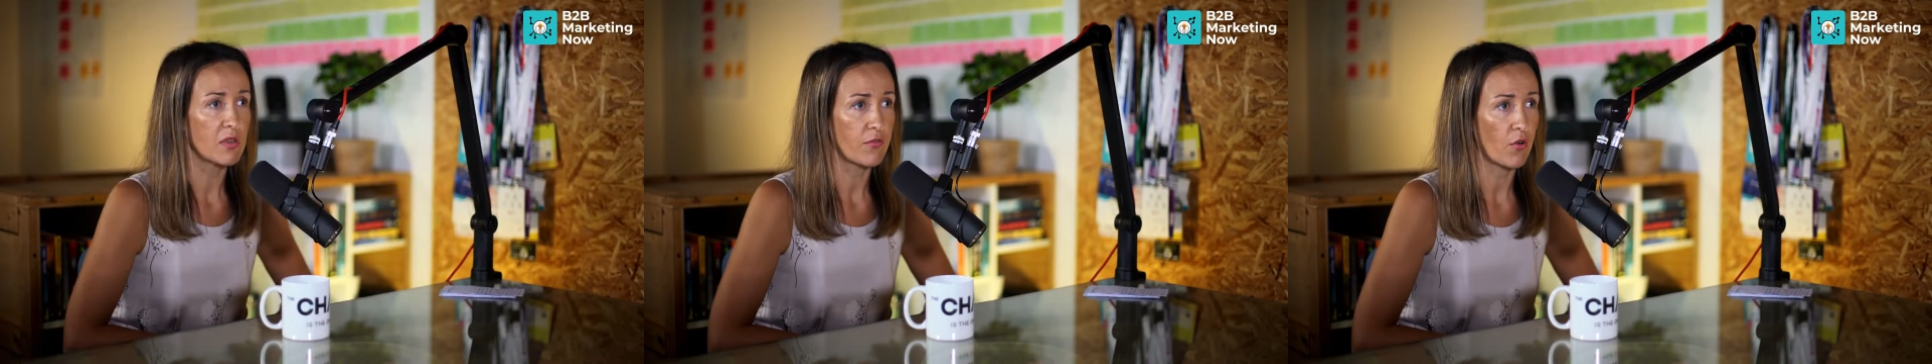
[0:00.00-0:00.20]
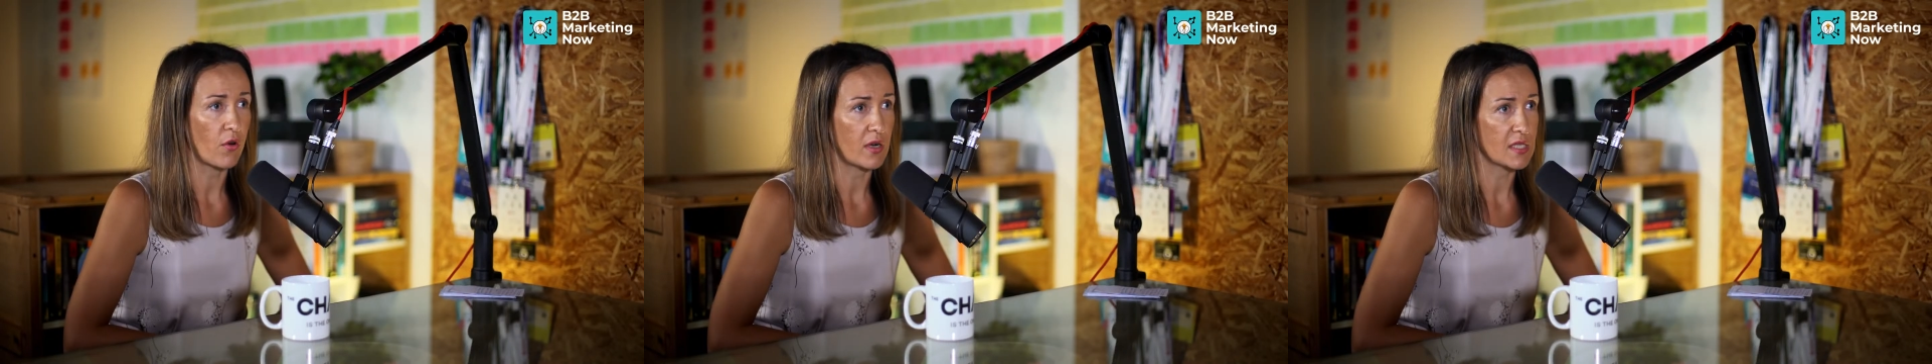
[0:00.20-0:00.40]

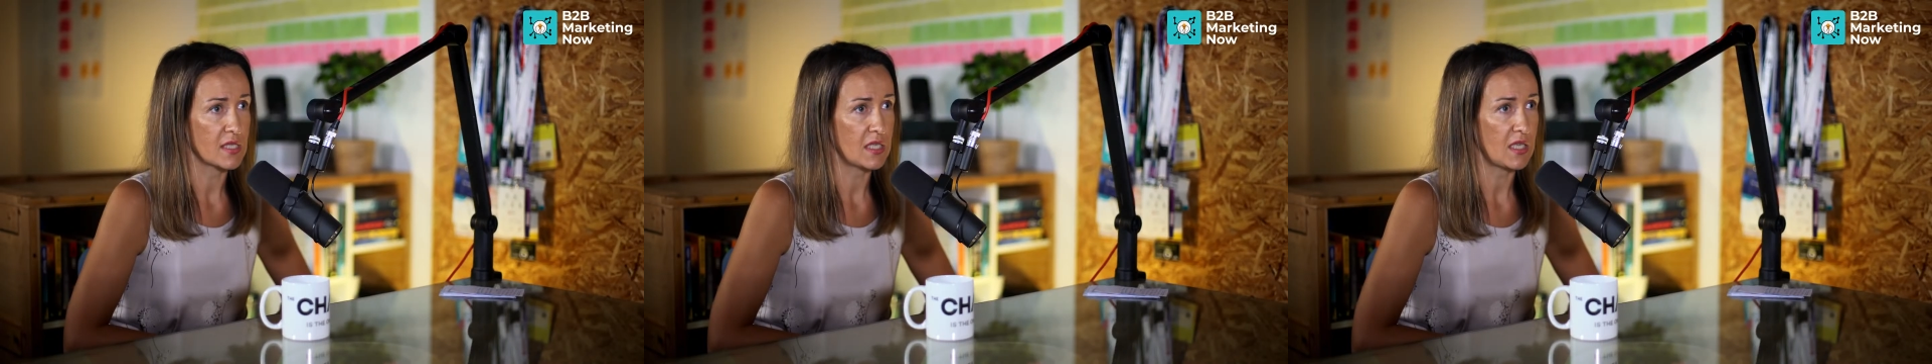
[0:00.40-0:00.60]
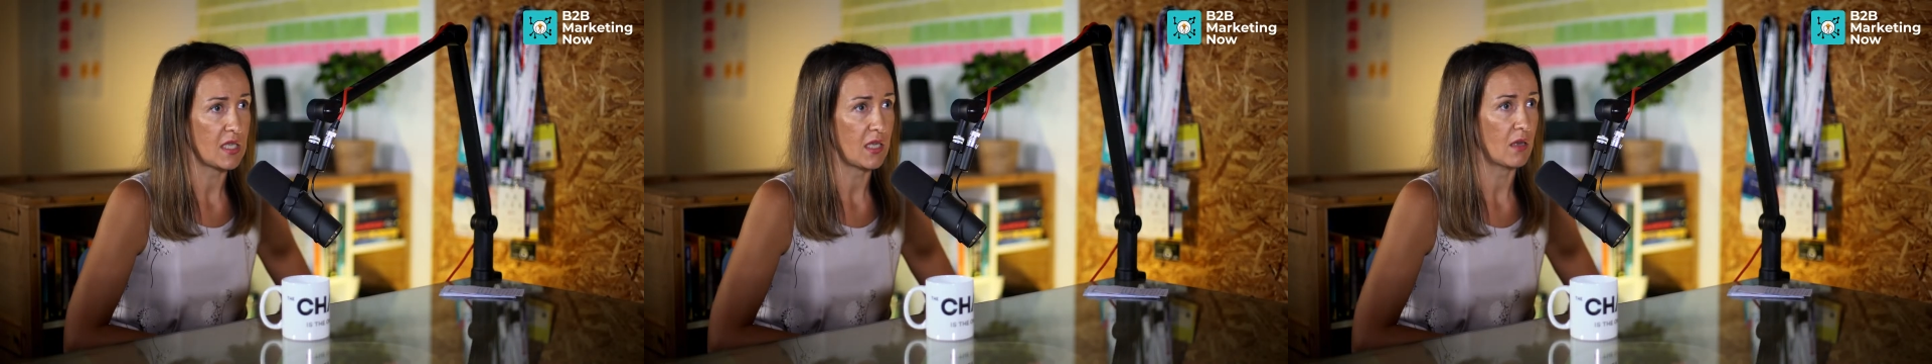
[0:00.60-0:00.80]
for us
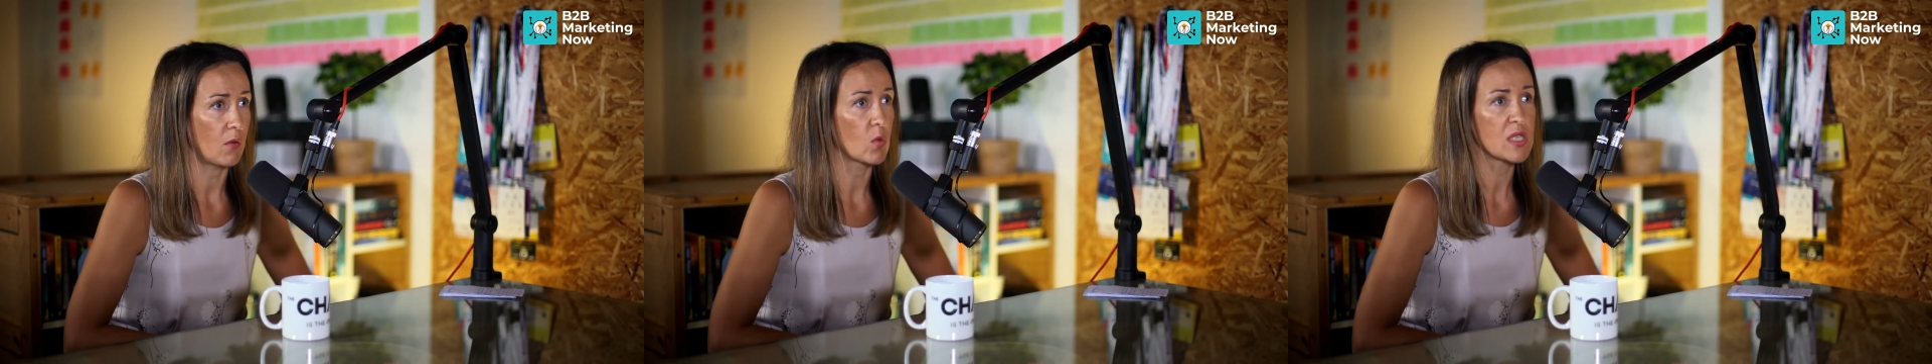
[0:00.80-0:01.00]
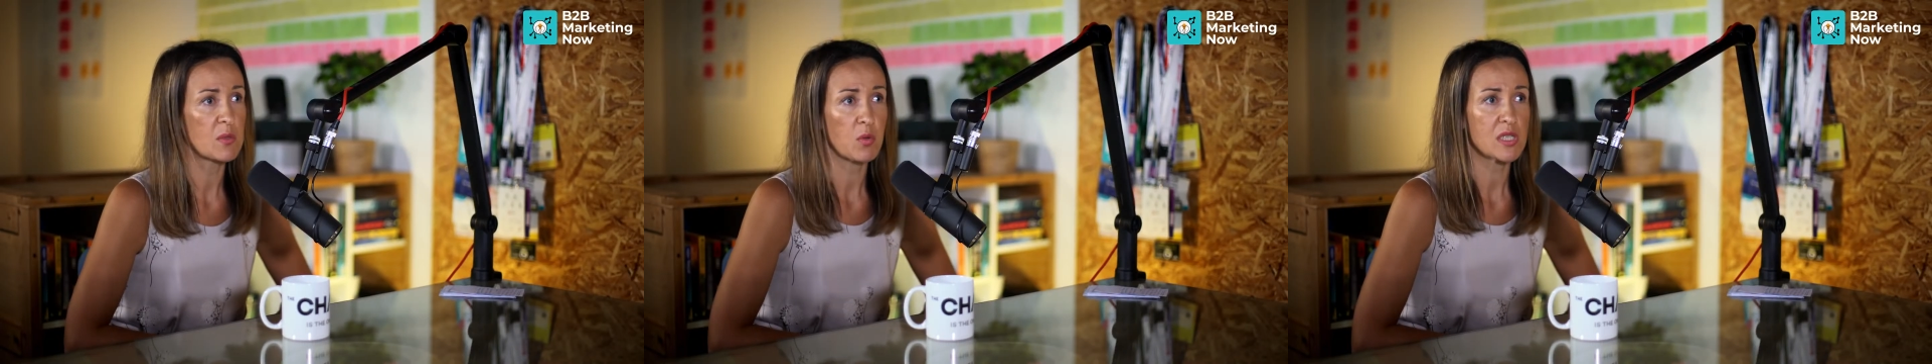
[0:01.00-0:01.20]
here?
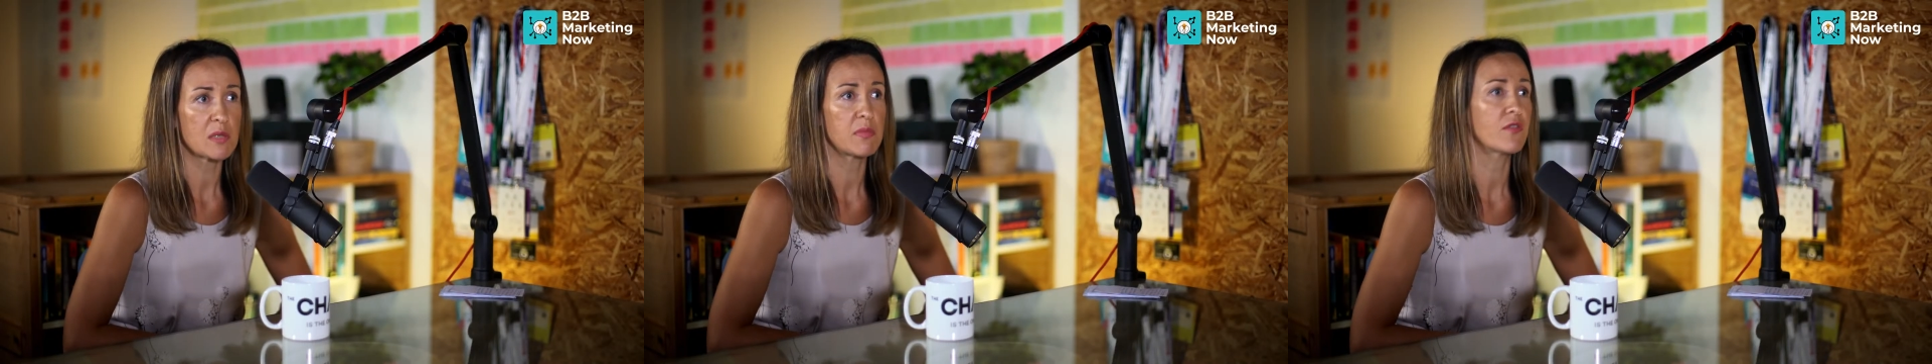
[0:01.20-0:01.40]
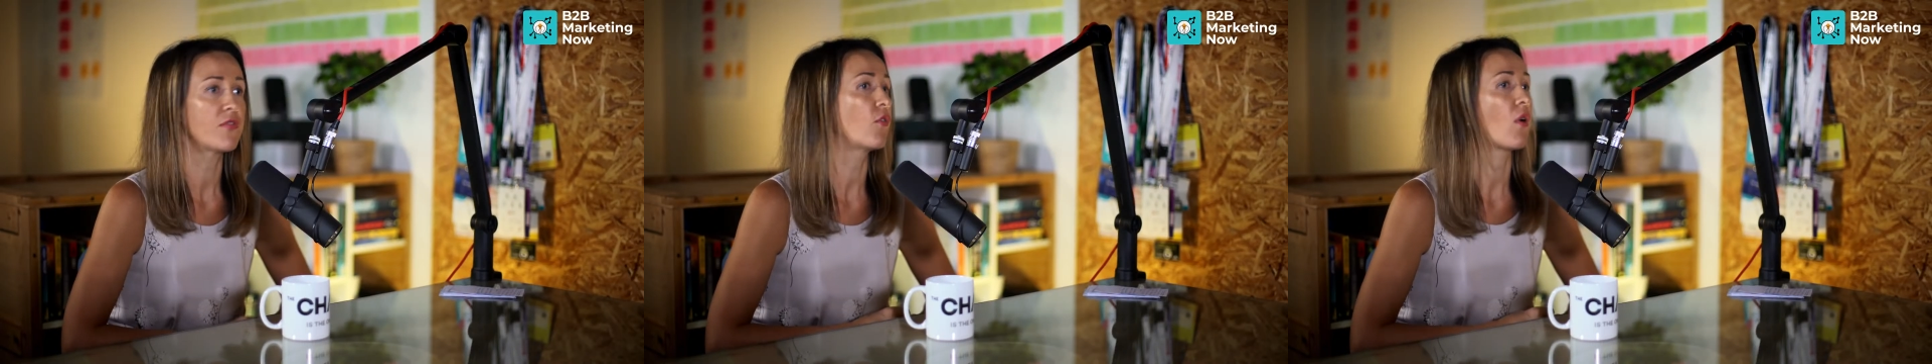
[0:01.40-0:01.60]
What's
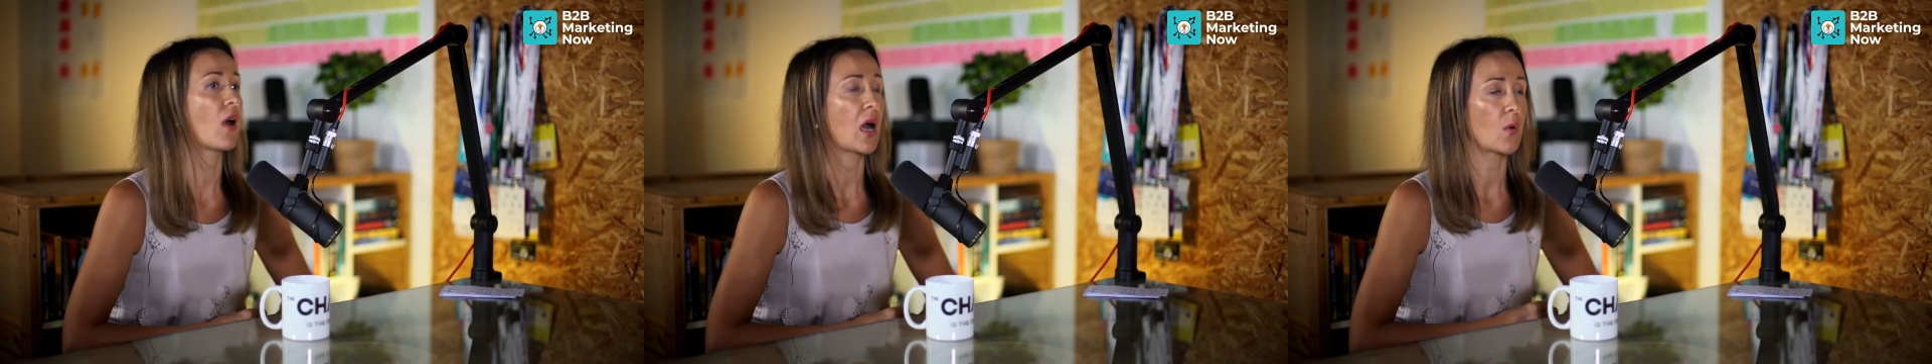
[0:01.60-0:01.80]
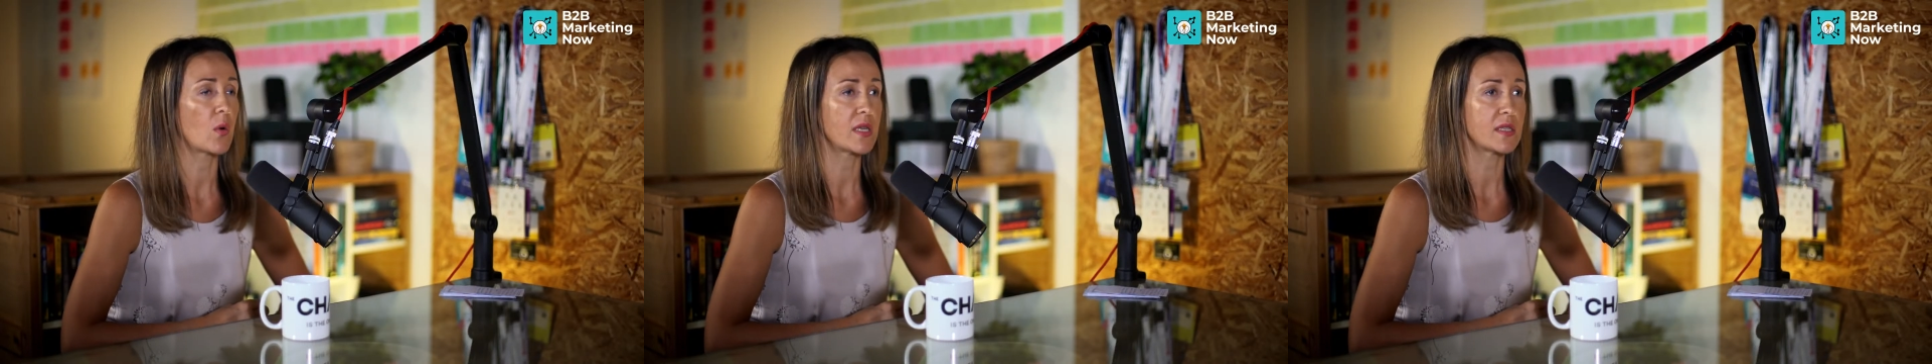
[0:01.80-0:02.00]
possible for
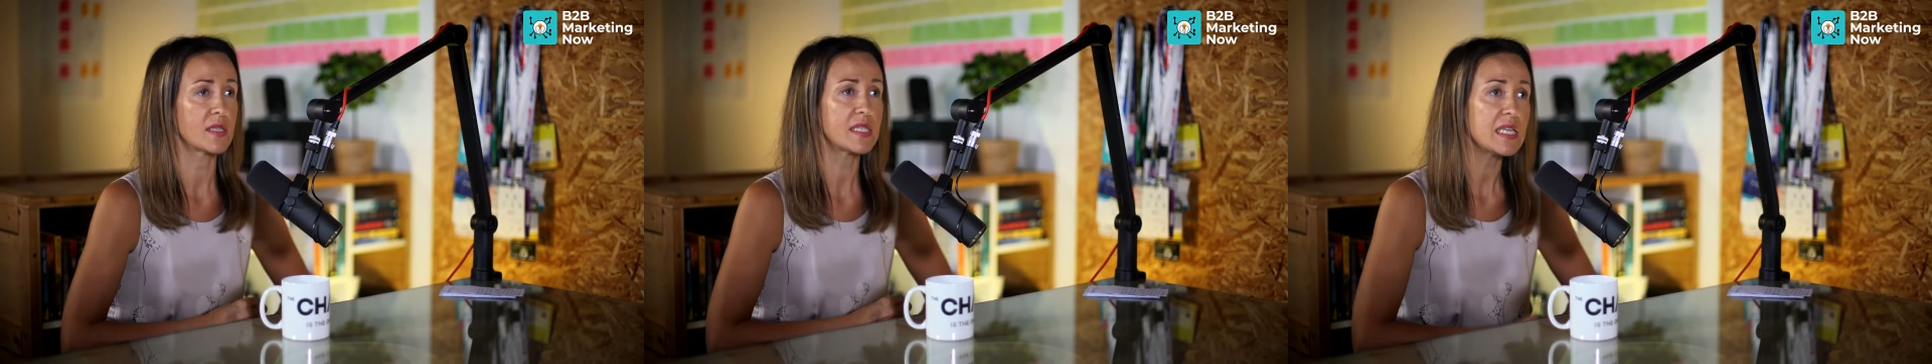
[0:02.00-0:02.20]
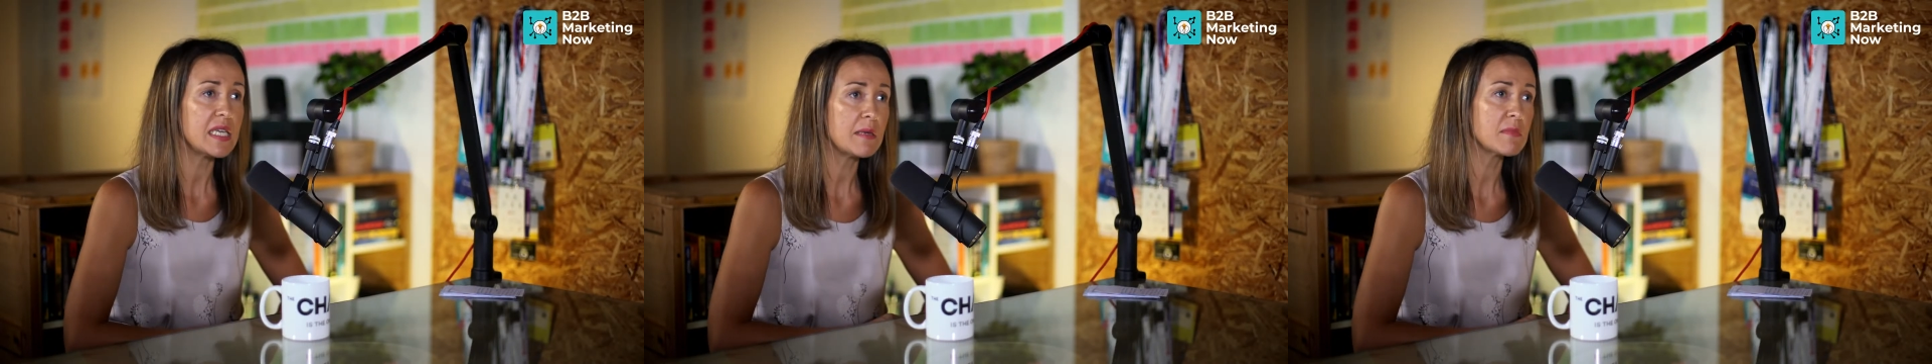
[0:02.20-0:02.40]
our
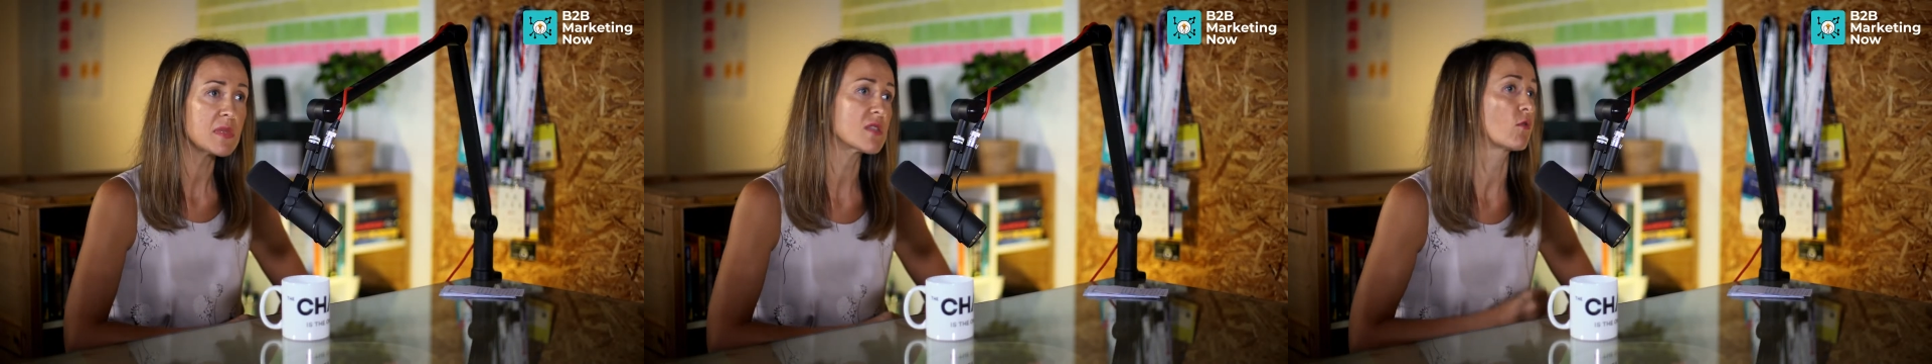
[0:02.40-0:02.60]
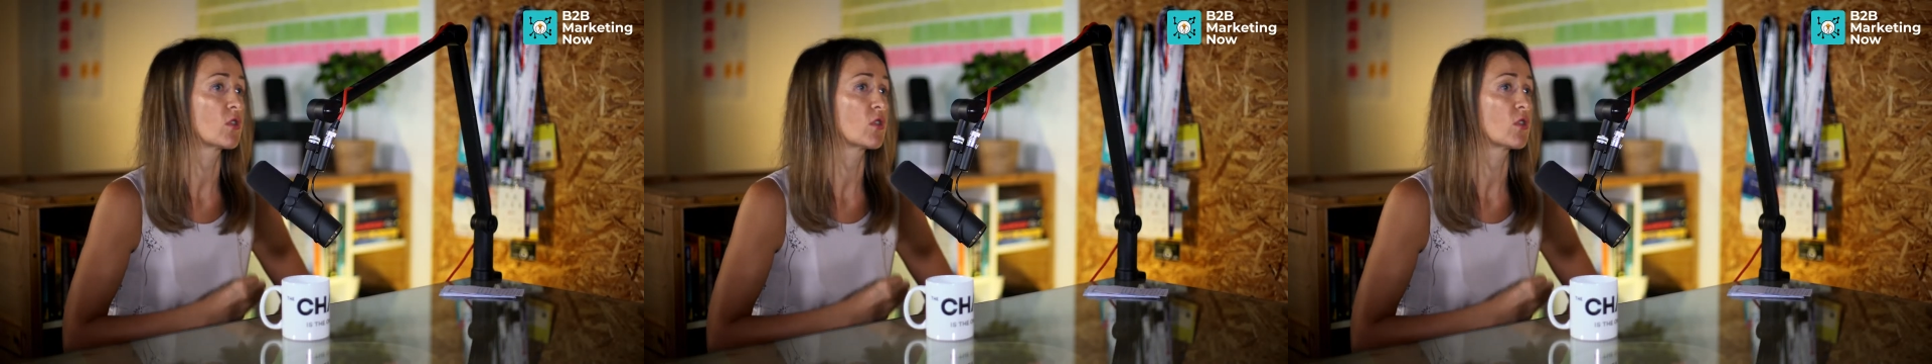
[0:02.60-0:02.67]
teams?